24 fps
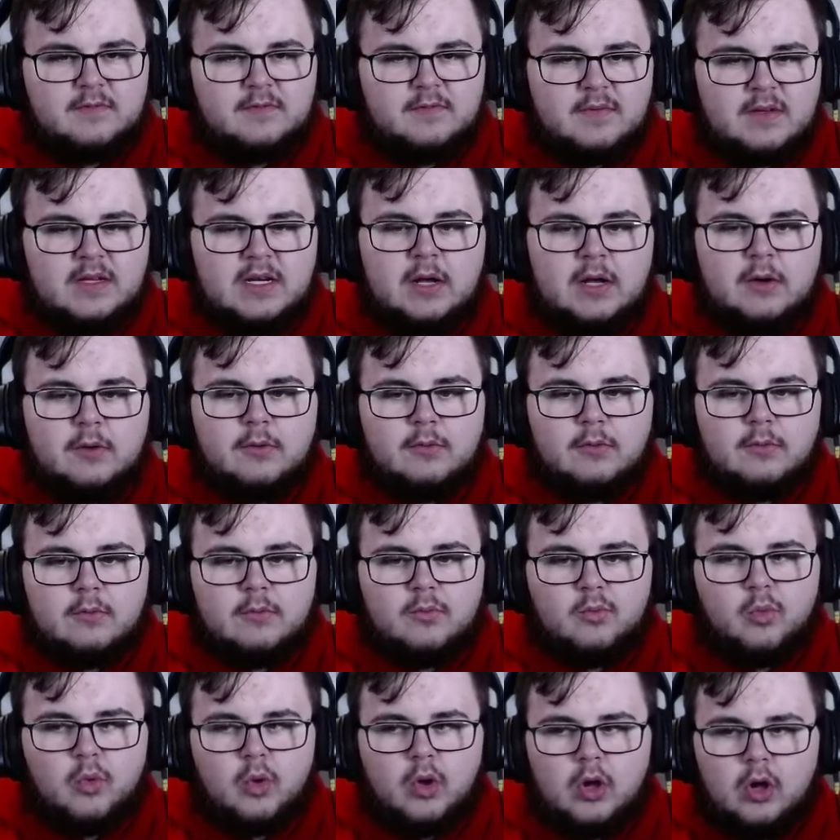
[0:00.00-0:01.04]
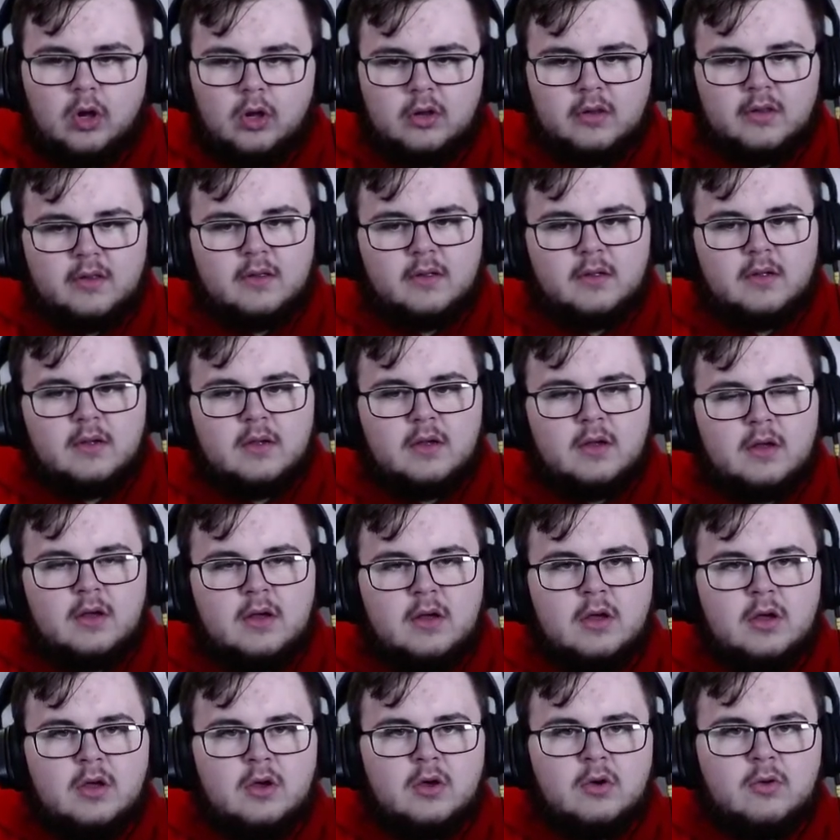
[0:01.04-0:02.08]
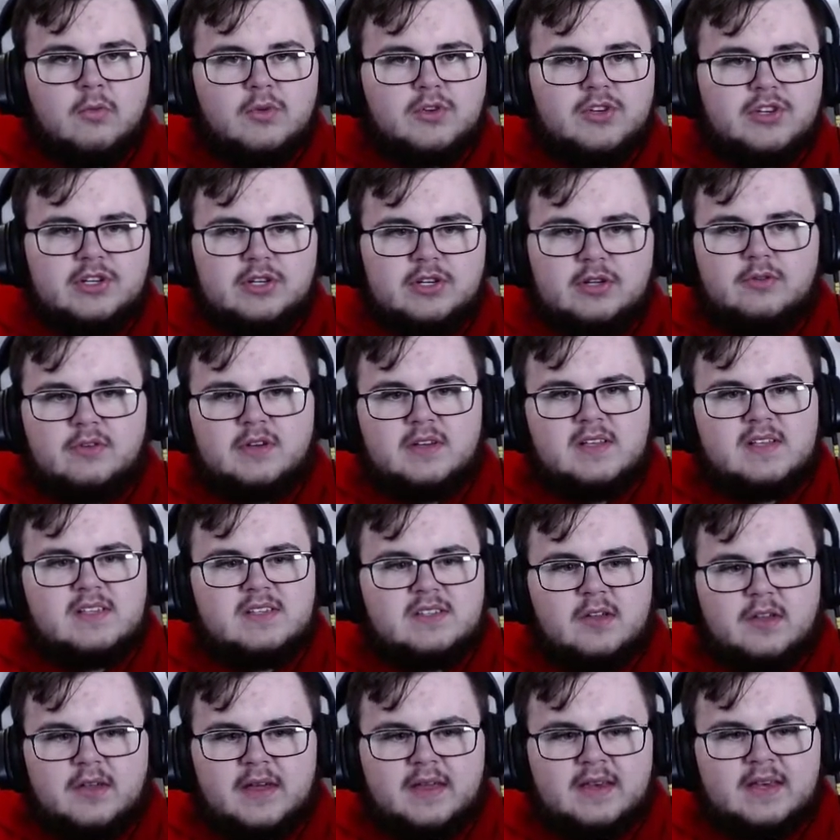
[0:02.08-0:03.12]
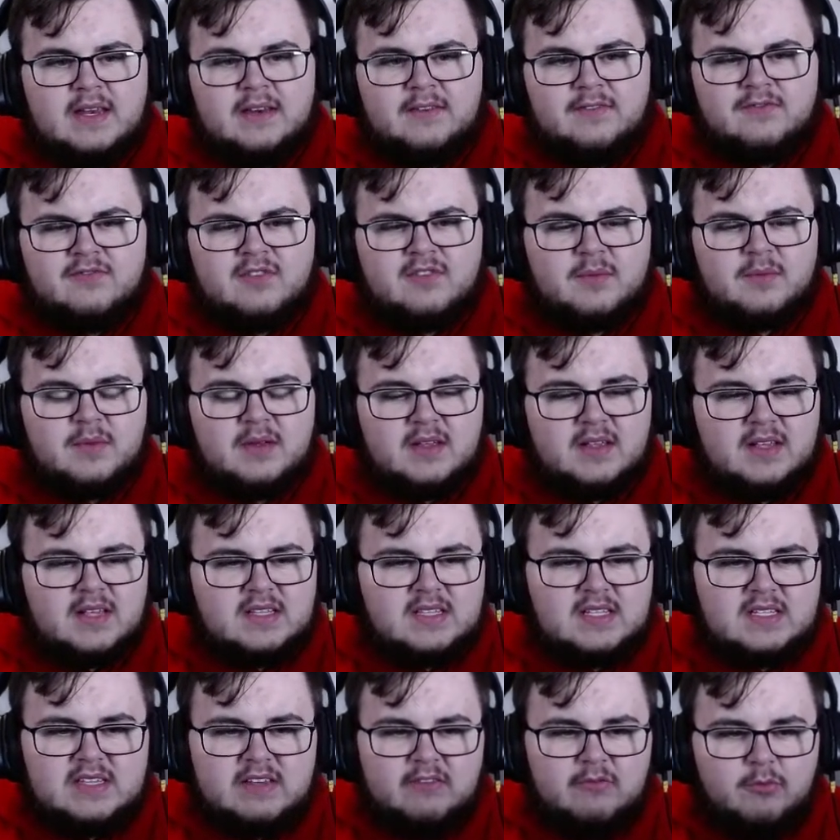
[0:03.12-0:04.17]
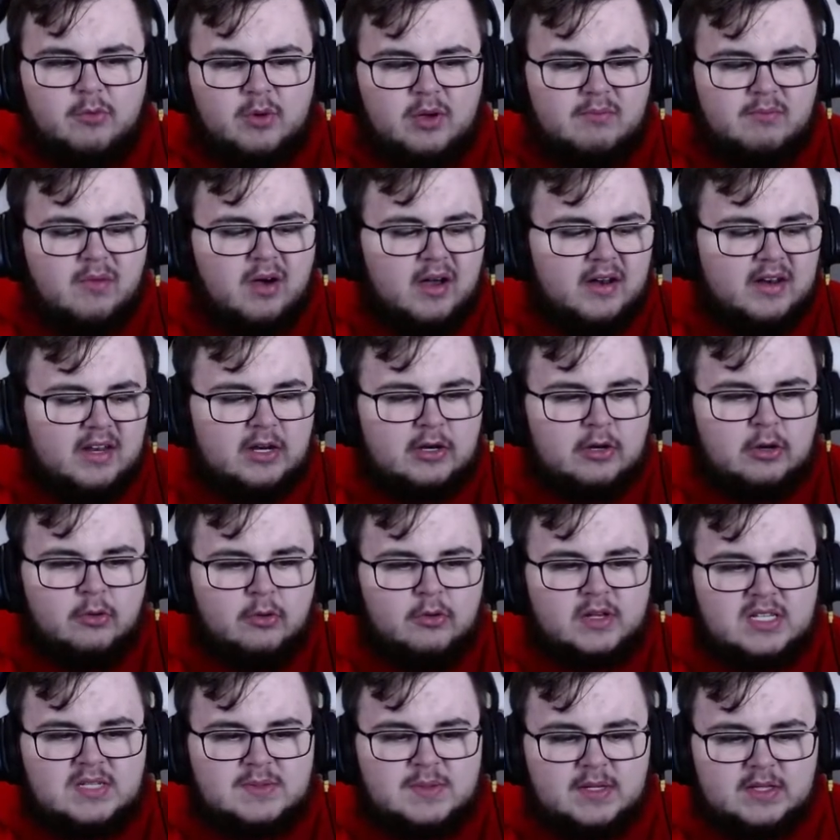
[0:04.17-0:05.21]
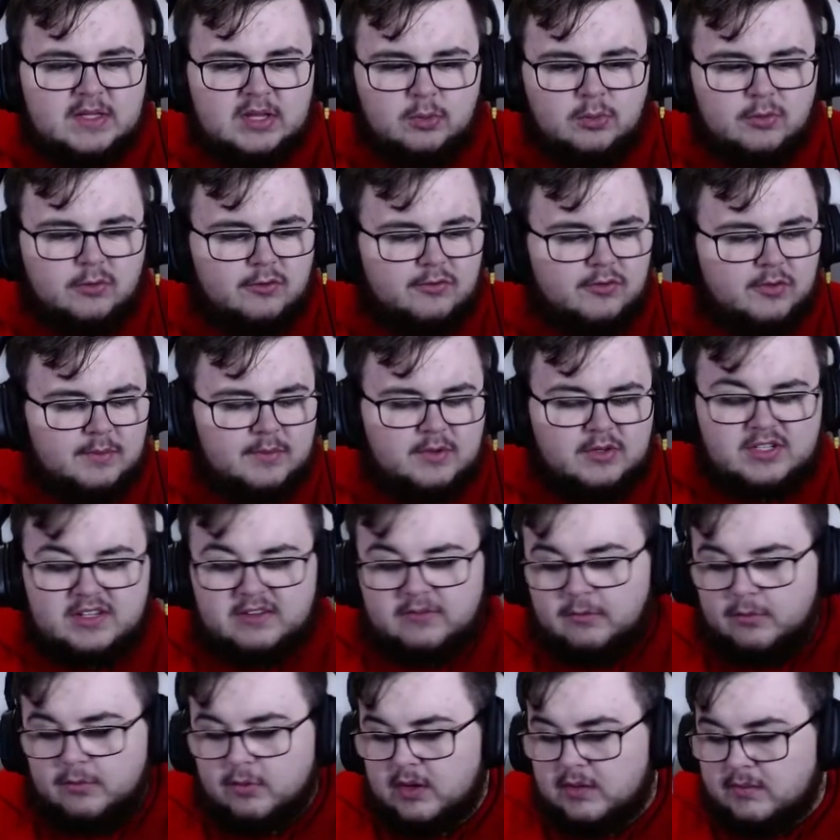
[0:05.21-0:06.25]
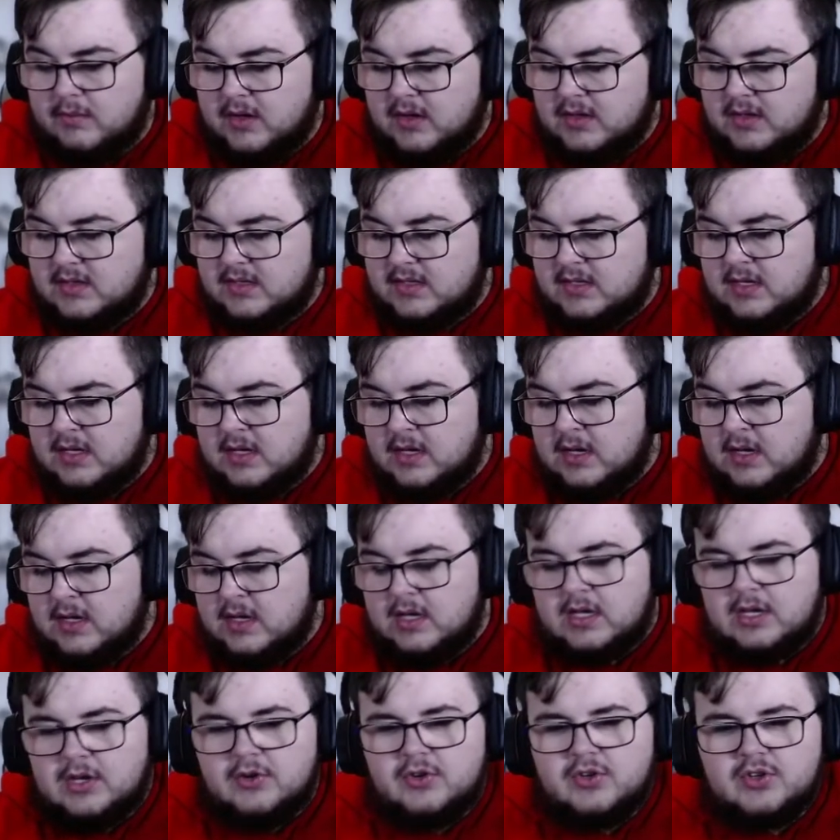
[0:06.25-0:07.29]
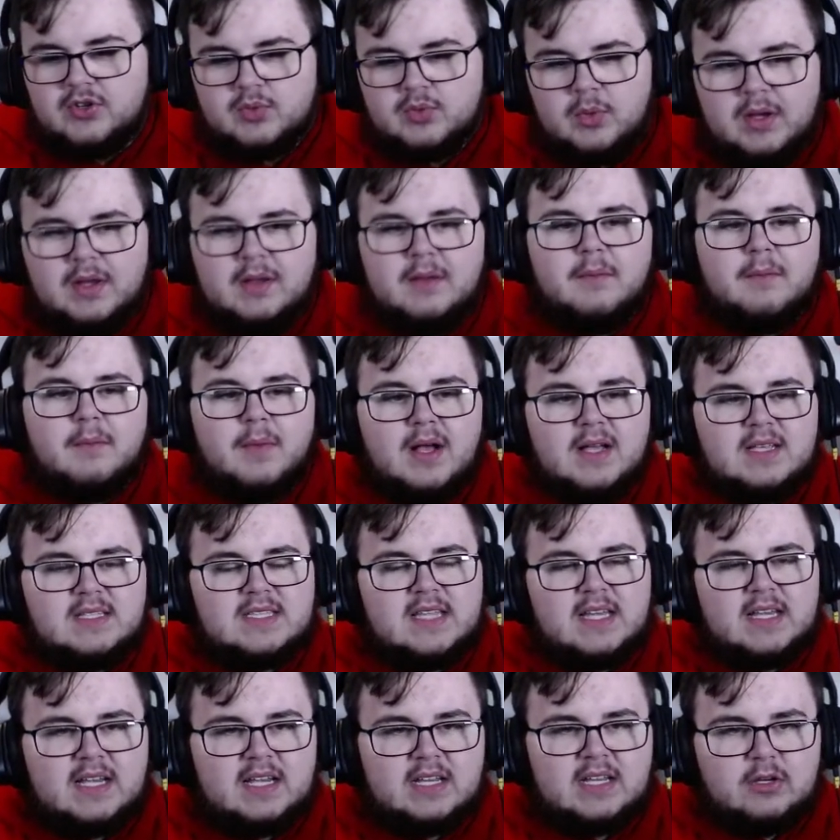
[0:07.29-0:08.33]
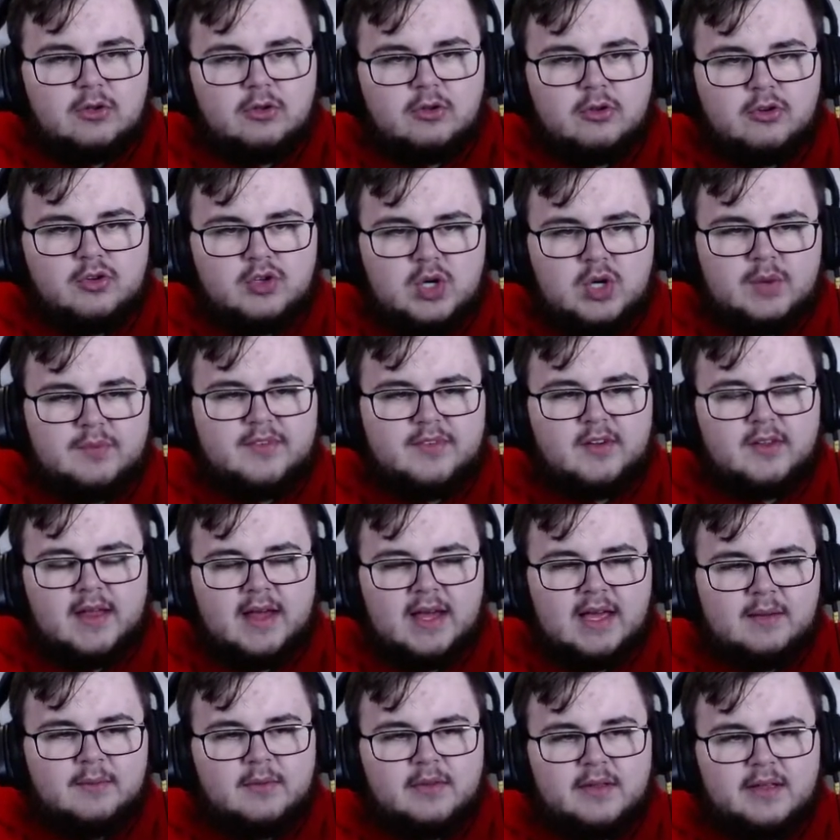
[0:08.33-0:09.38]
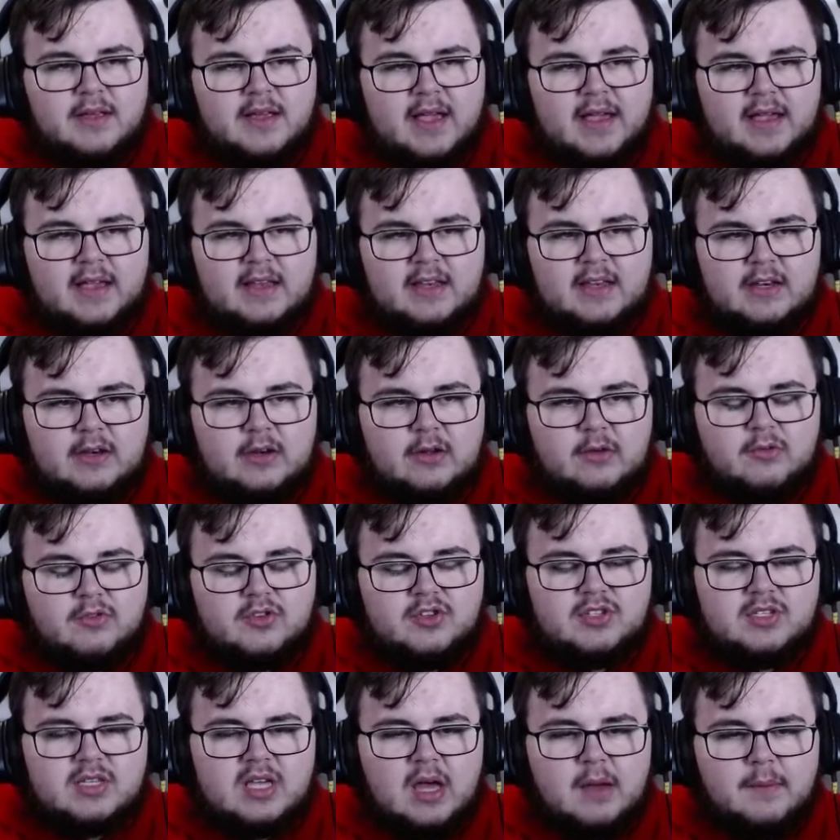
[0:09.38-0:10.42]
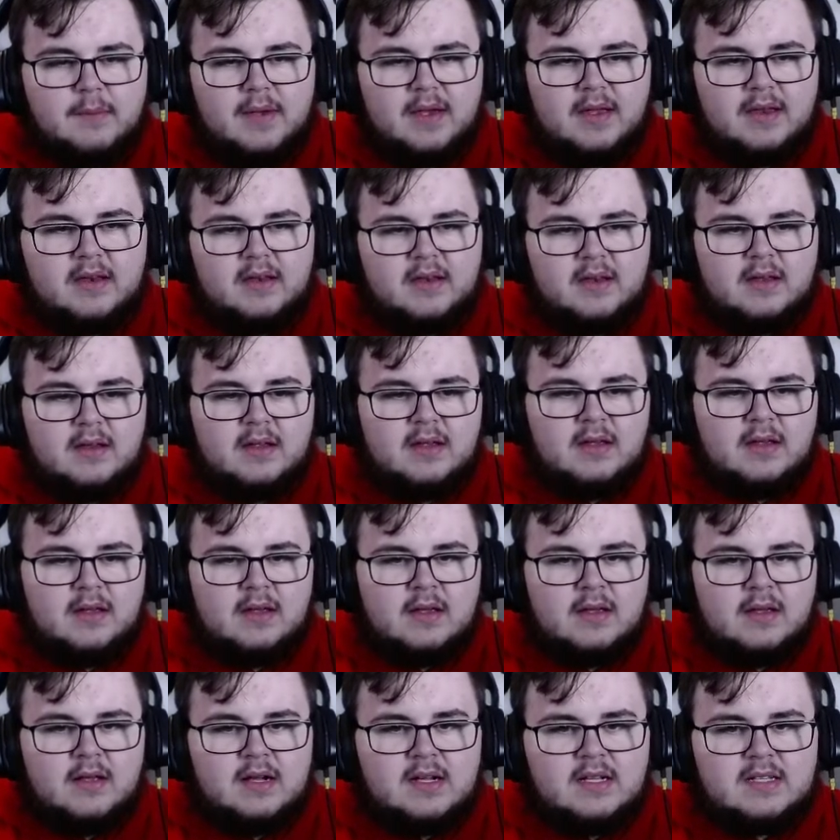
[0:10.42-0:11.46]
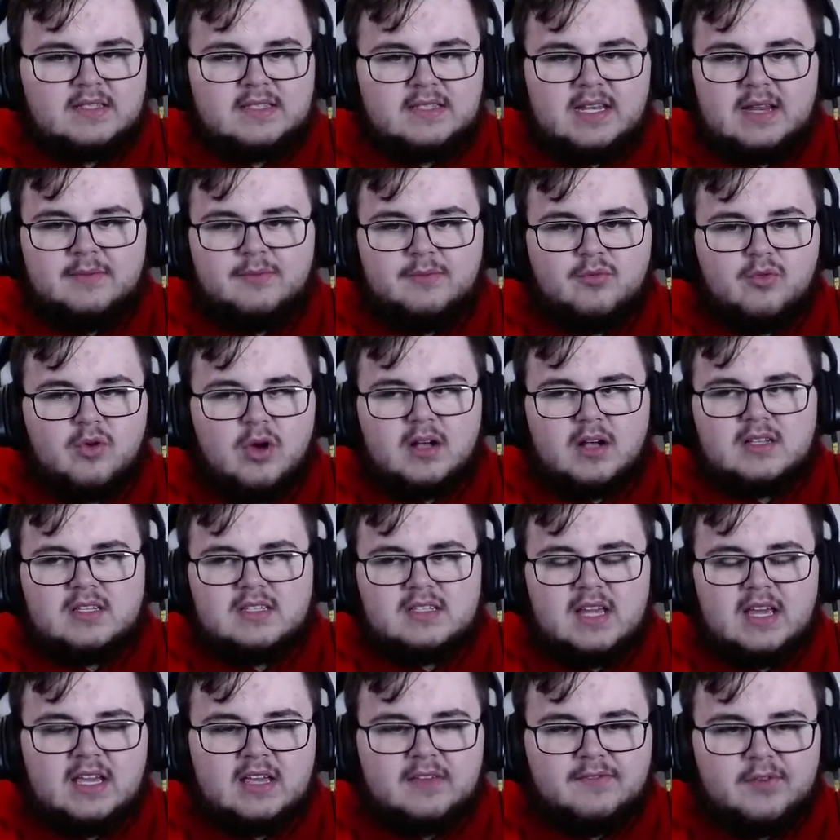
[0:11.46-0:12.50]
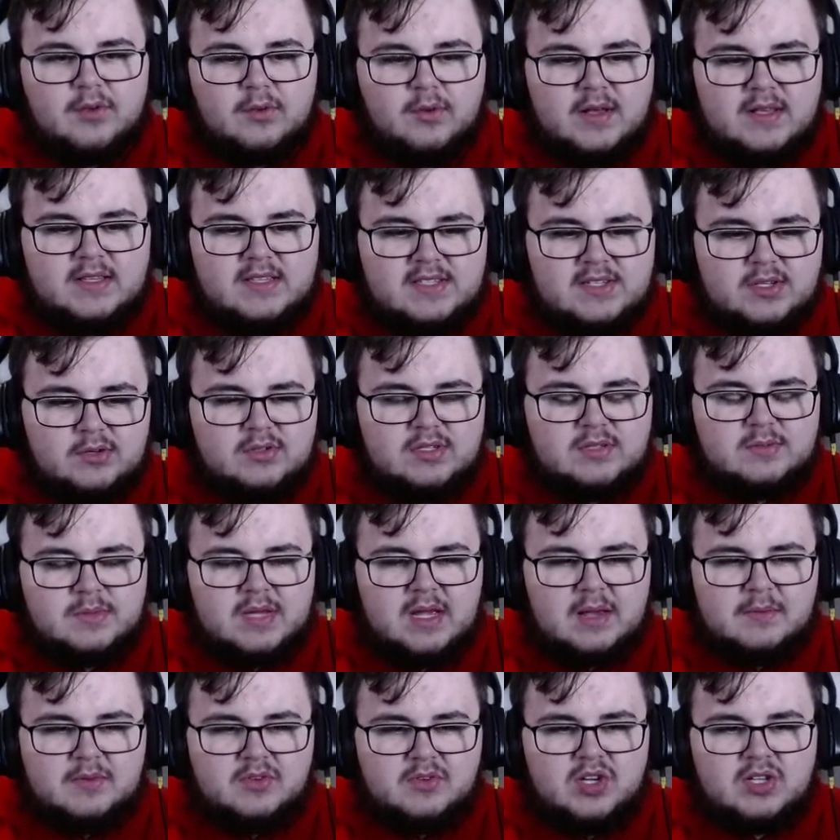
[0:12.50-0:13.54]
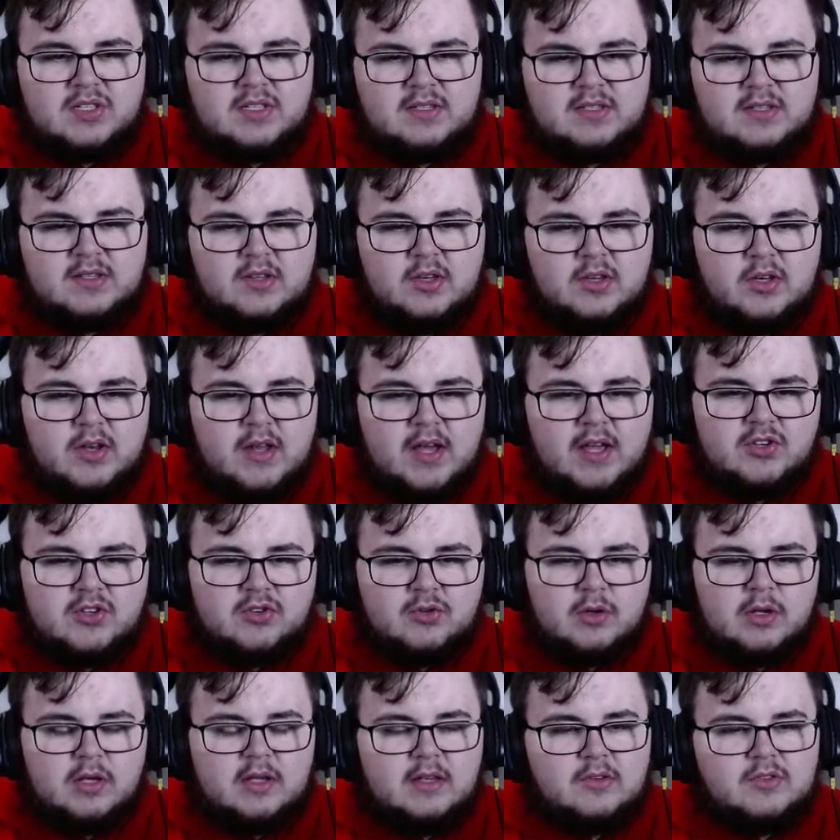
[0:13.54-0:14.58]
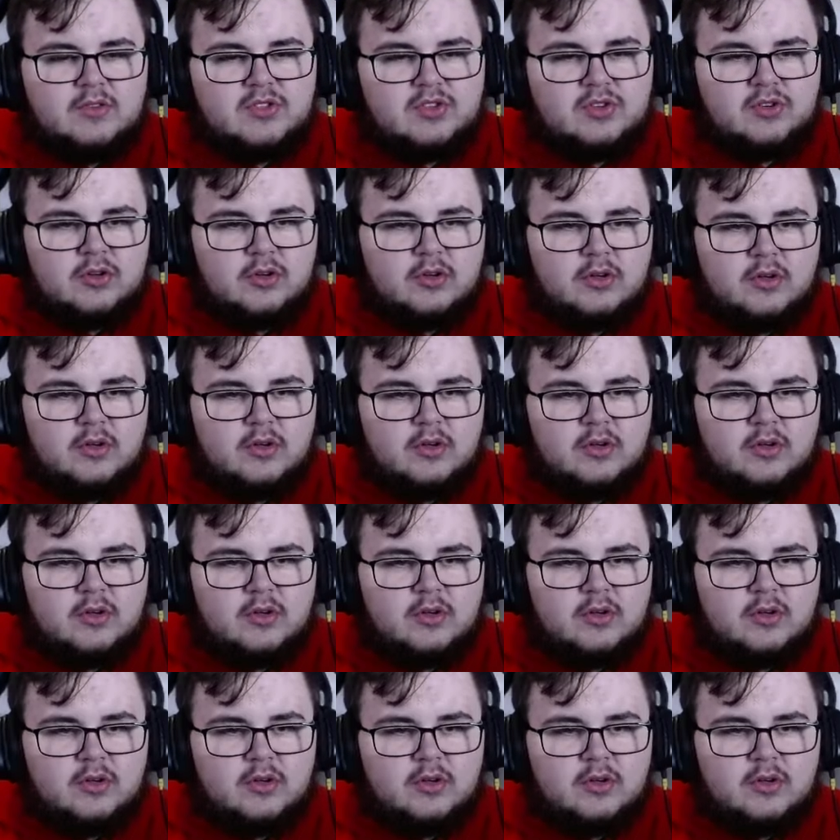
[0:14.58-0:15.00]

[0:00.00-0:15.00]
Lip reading: you know, wall. Which, you know, is all I need from it. It's a 7-point mon. You don't expect the world from your 7-point mons. You just want mons that can do their job reliably and can, you know, just come in, set up rocks, take a few hits, deal some damage, as it's a good edge quick user.